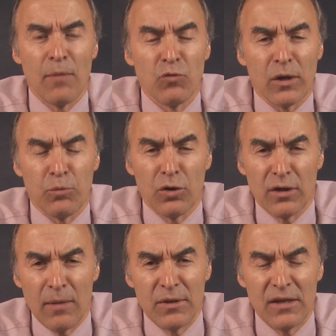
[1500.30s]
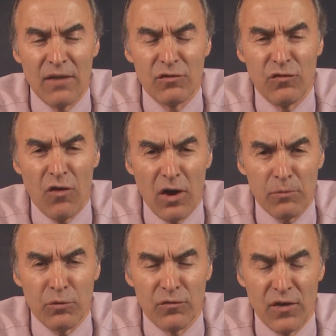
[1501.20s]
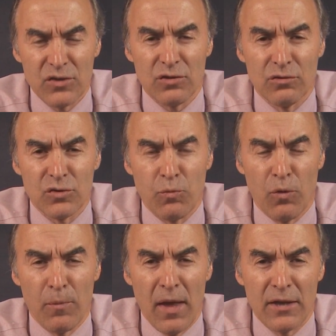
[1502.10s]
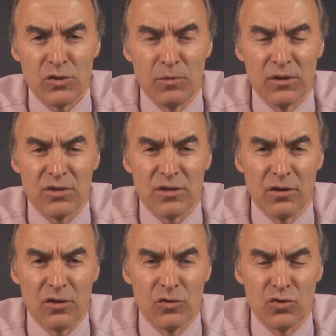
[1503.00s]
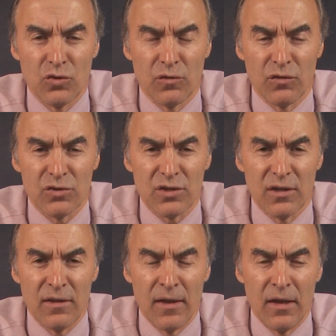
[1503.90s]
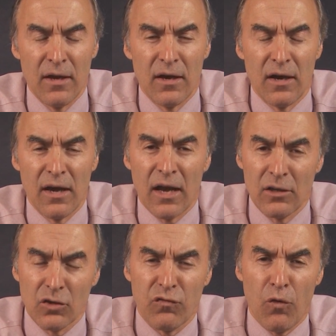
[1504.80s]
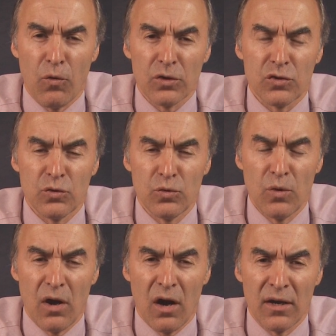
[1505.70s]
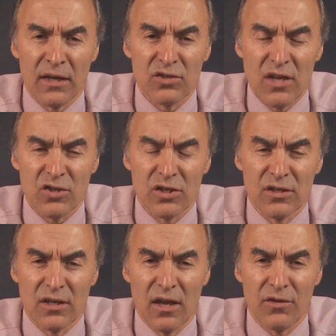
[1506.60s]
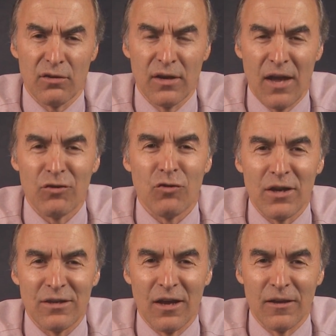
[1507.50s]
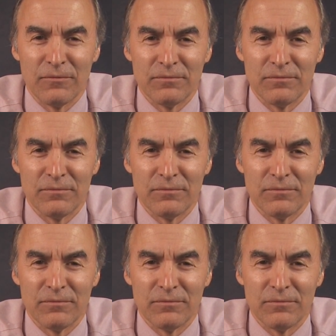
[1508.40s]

Rick Burton. I'm the David Falk Professor of Sport Management at Syracuse University. And I look forward to our next session together. Have a great day.